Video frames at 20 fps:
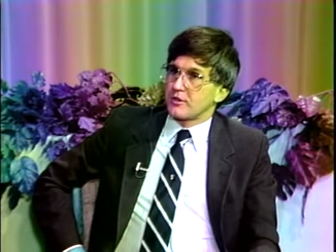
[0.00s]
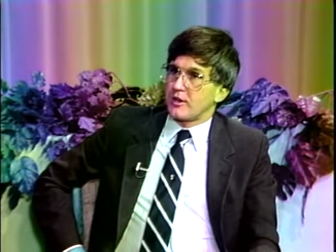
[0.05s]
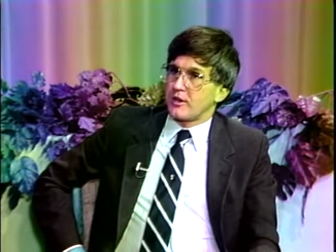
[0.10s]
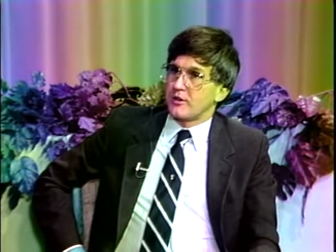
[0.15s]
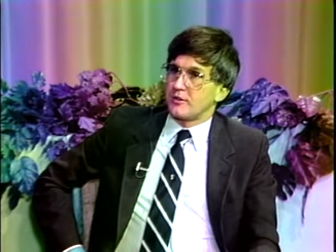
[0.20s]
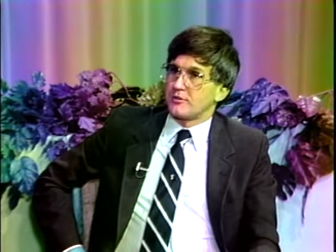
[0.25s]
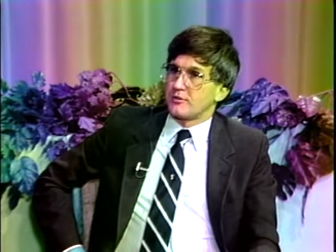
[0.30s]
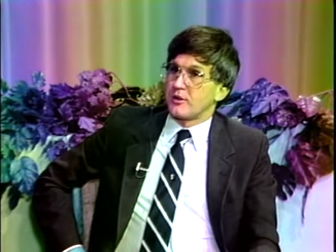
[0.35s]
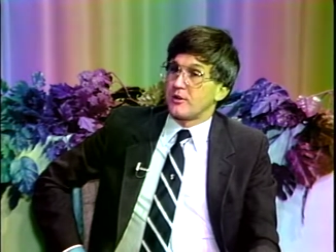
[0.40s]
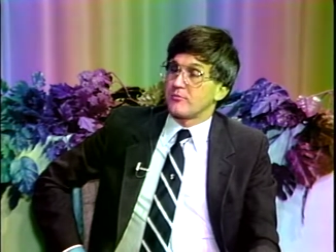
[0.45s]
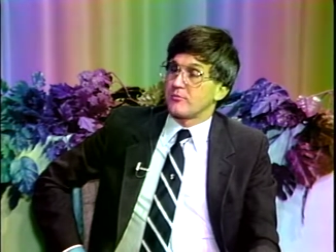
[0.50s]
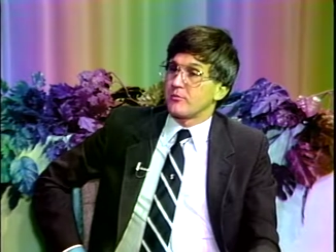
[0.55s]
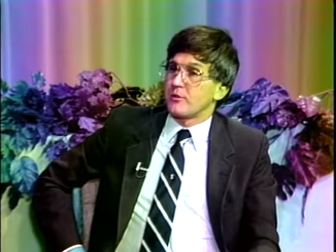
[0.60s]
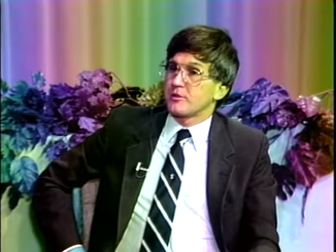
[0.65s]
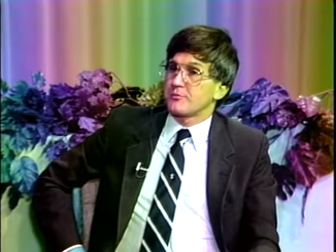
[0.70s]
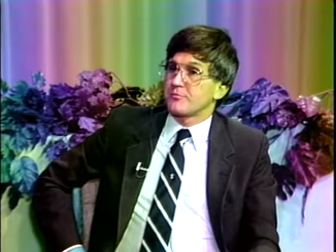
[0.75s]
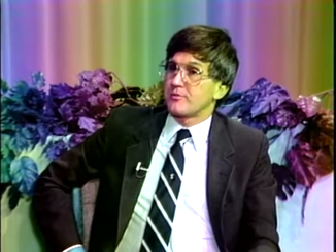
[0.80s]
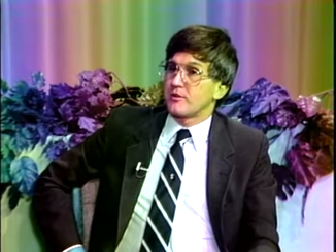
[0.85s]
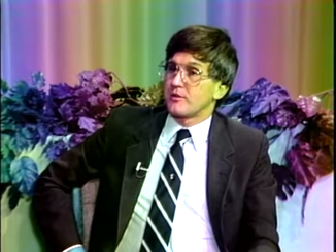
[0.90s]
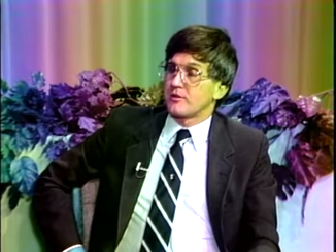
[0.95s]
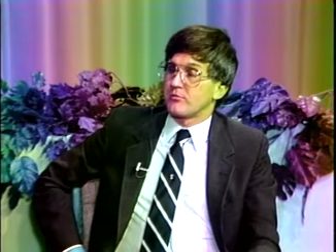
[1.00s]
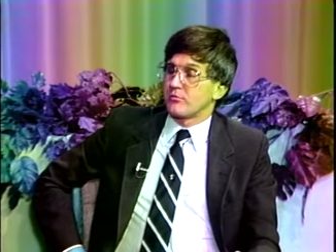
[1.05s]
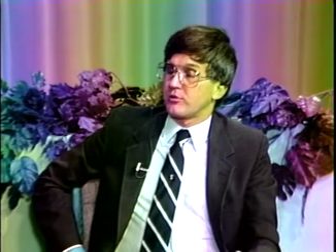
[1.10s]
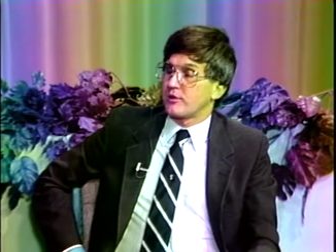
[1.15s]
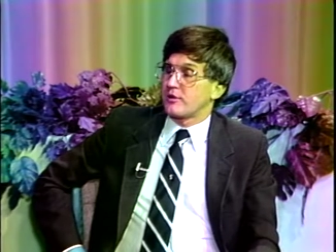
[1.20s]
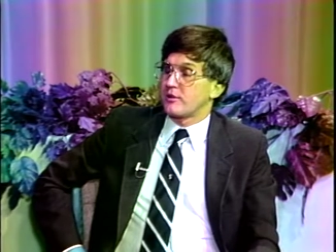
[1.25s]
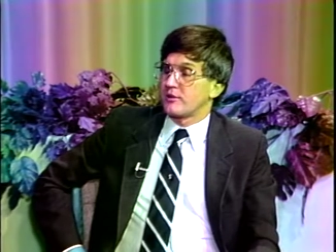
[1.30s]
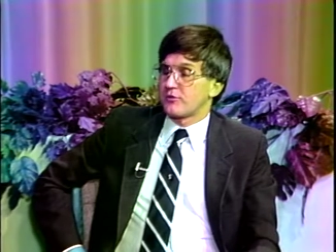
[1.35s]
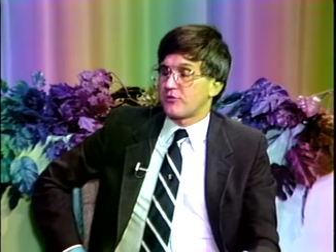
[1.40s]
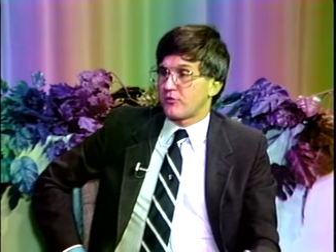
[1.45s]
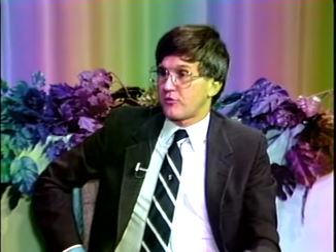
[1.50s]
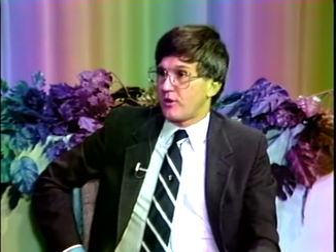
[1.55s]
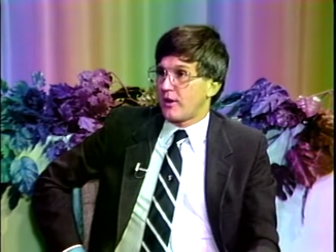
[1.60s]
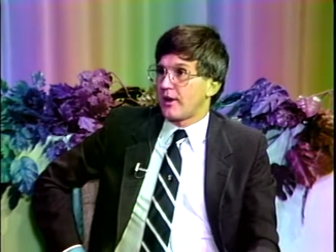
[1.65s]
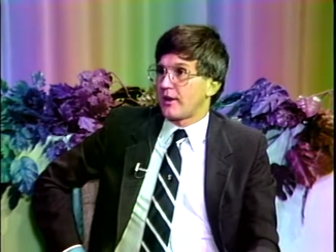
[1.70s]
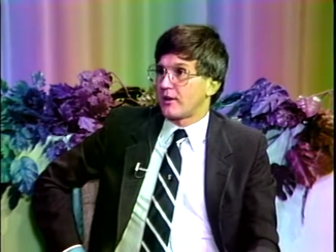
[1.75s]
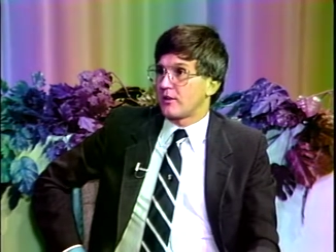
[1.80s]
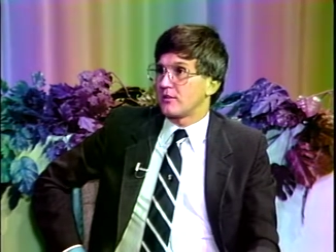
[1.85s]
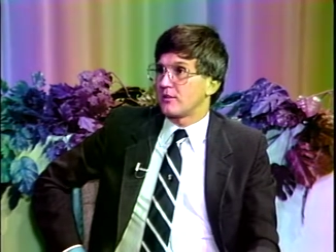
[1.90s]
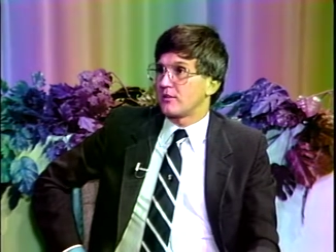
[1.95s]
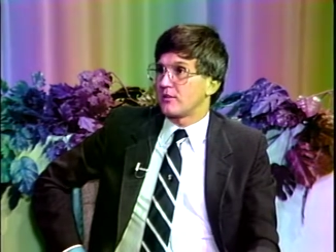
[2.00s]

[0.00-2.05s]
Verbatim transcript: I, you know, I must be completely frank,